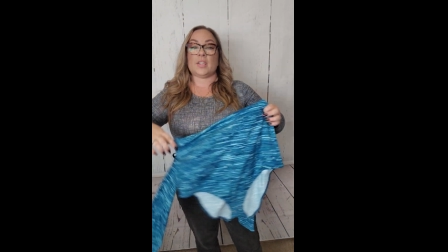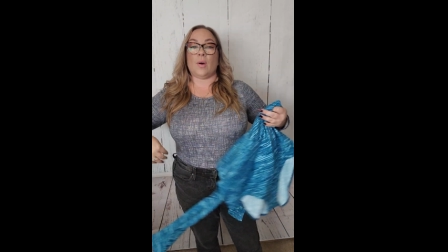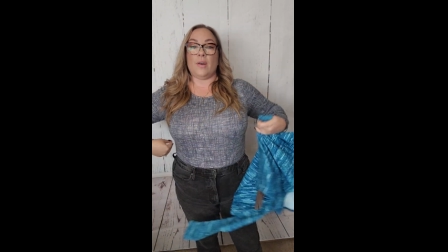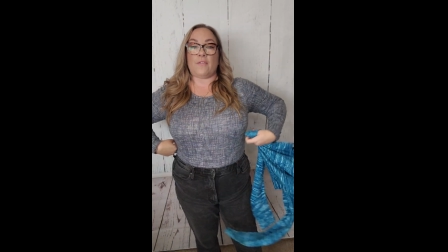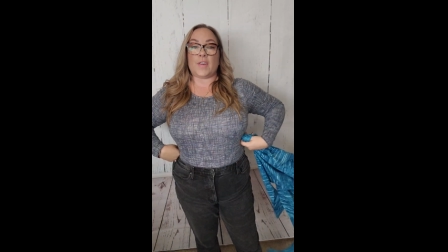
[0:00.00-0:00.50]

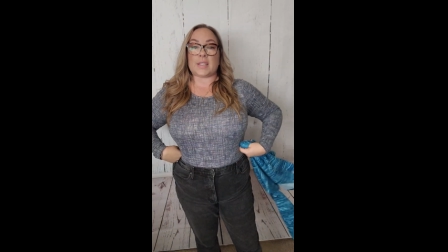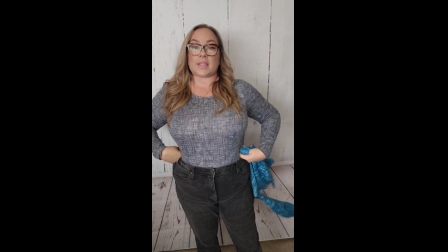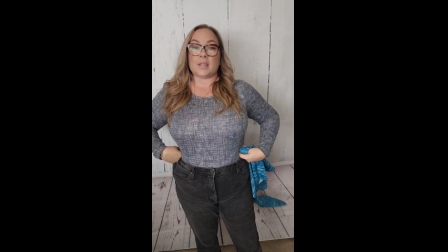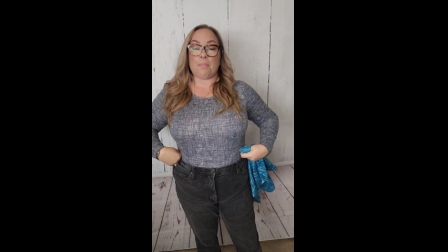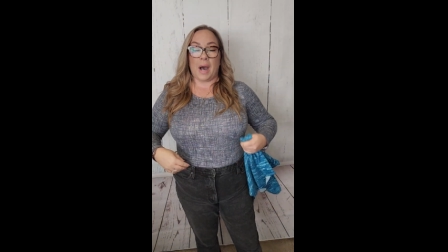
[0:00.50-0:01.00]
So it
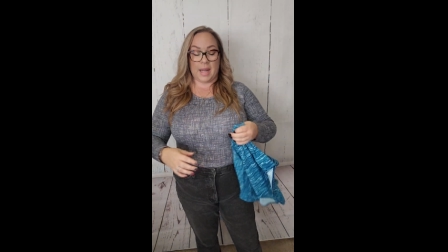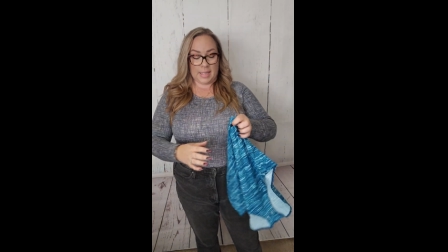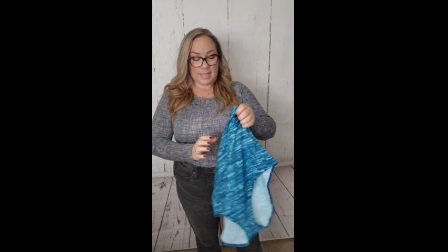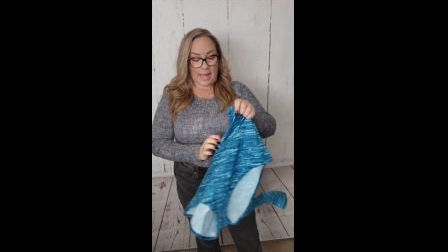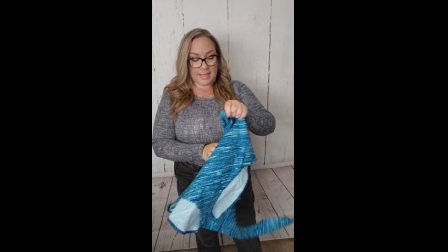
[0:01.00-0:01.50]
fits the
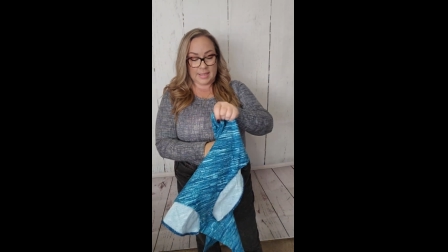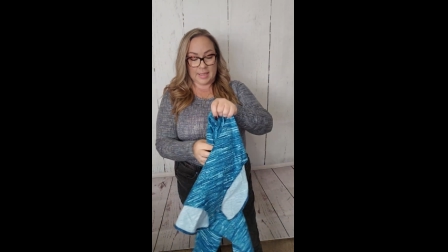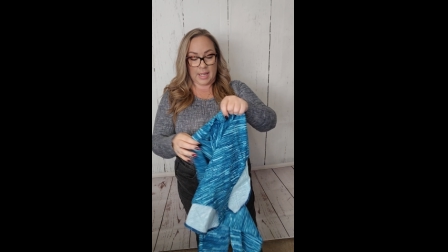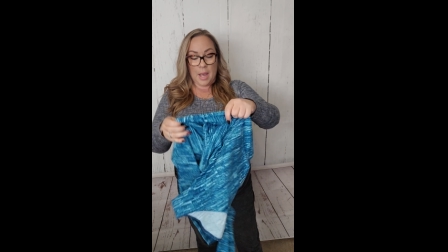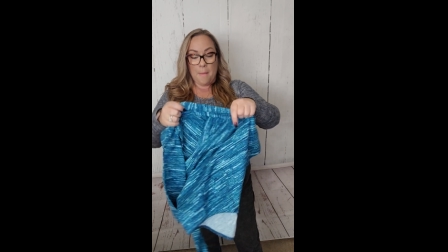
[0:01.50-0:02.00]
body
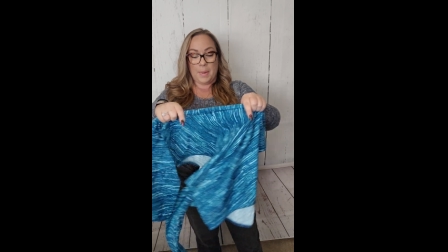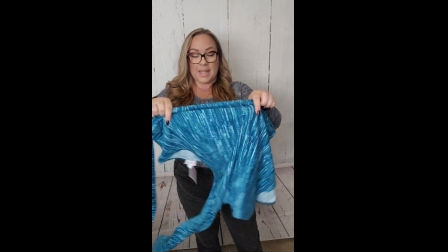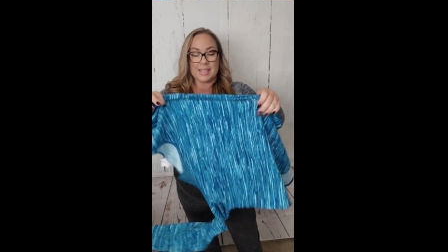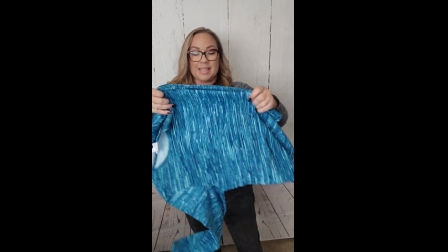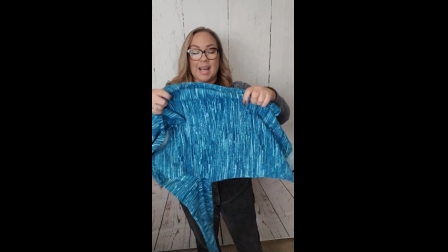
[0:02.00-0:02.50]
nicely, but
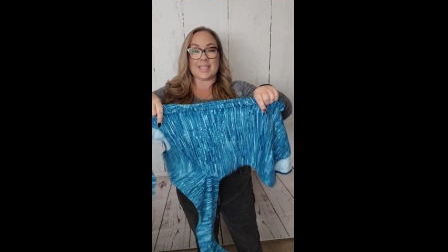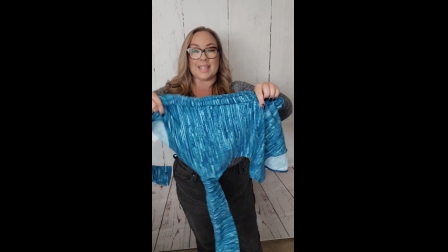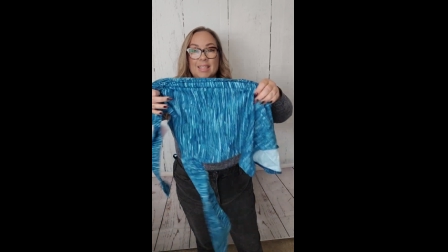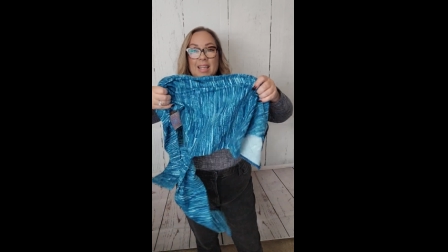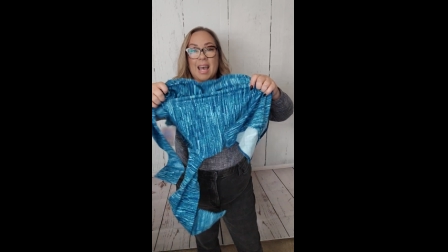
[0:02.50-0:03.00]
it
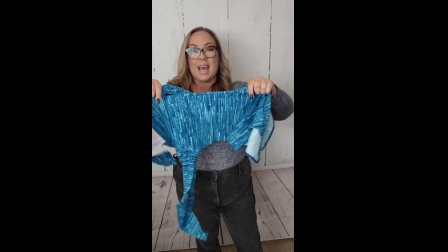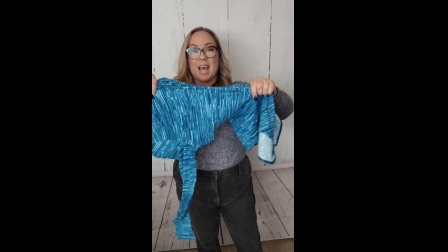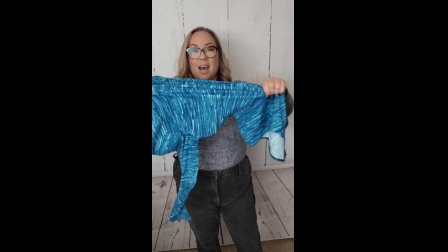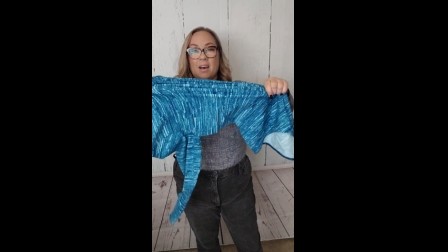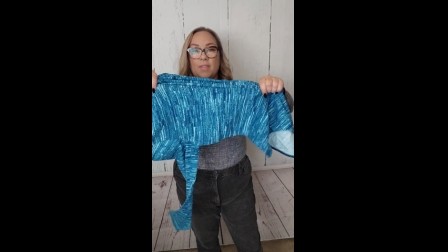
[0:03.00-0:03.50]
doesn't
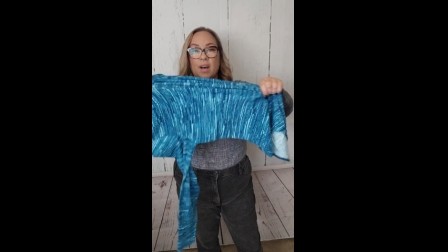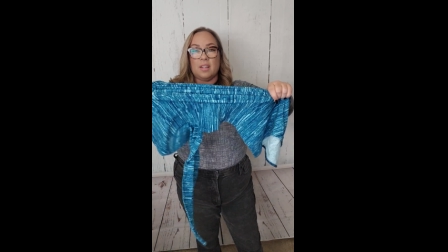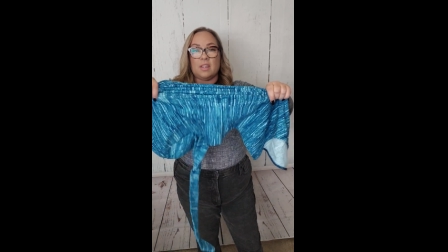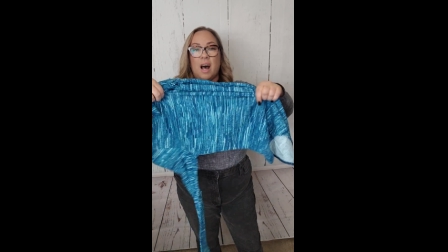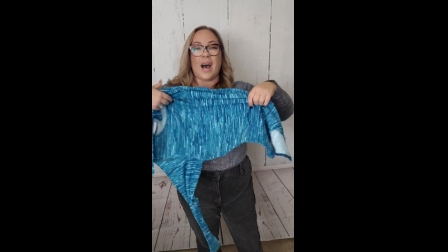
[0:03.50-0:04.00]
have
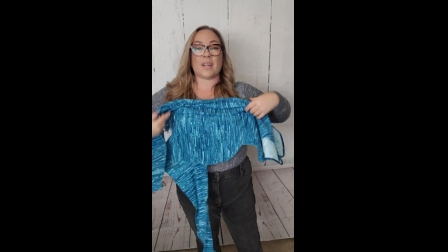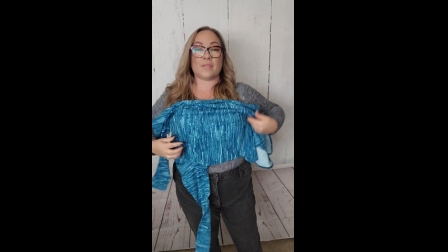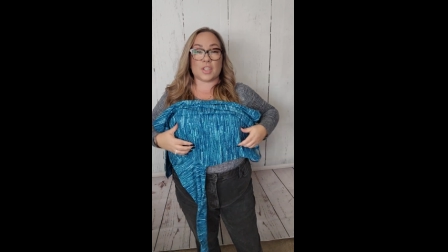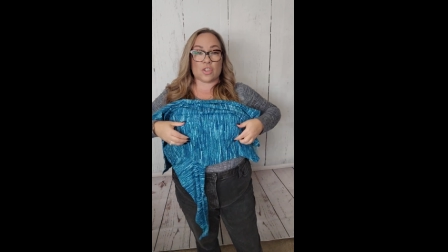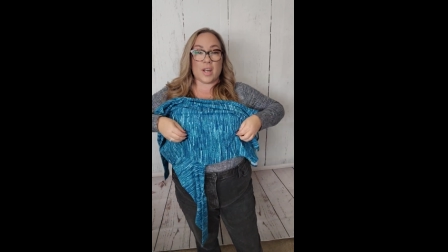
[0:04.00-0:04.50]
a lot
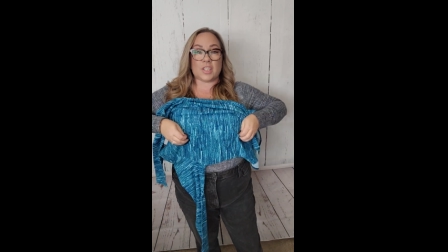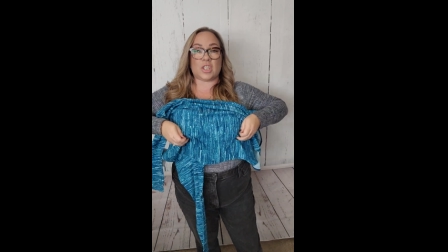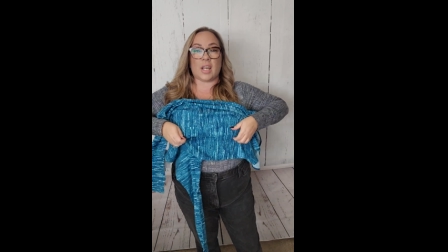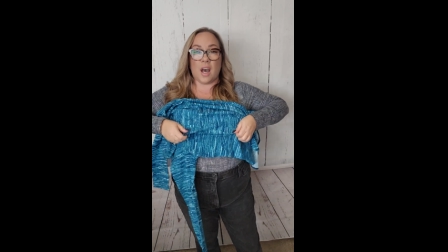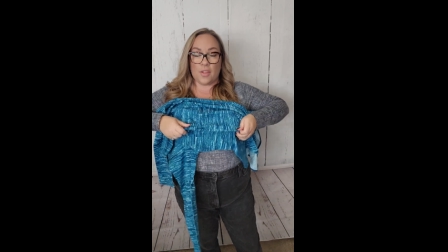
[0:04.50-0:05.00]
of stretch
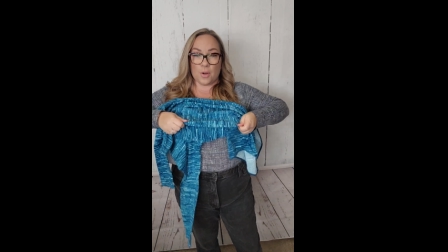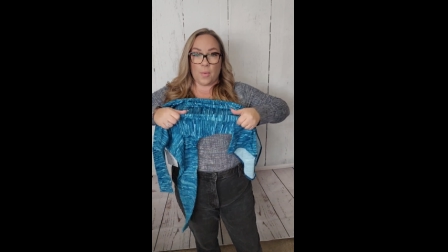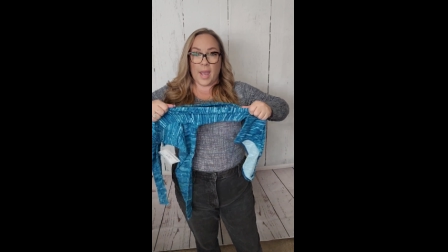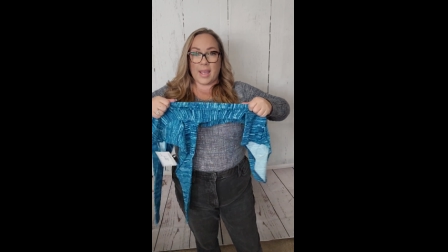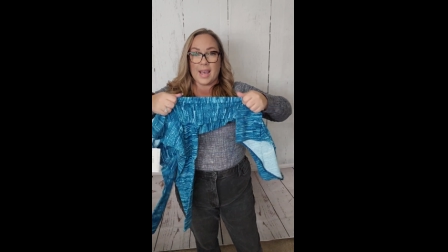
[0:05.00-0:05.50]
the other
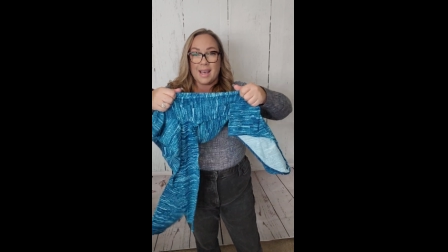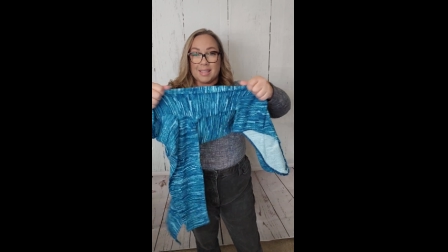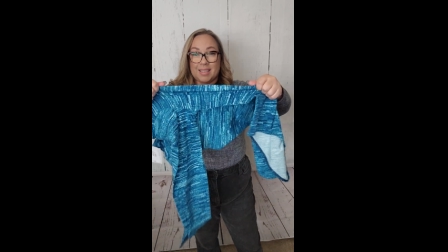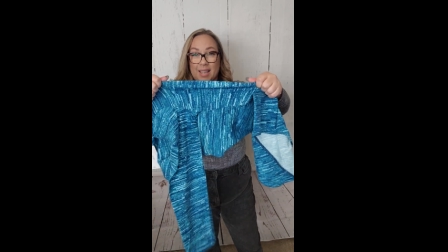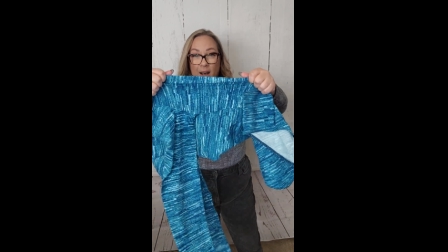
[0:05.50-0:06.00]
way. It
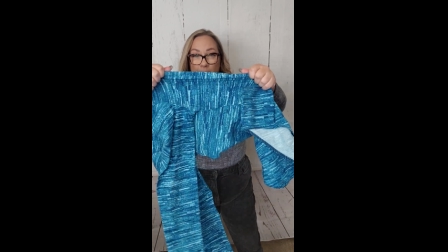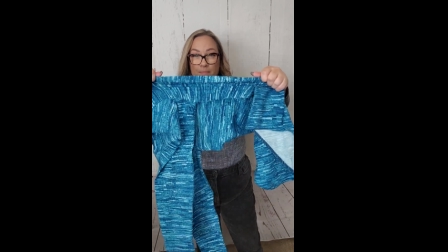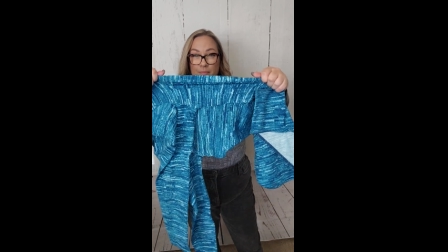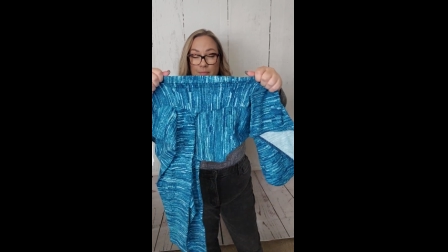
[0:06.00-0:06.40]
has some,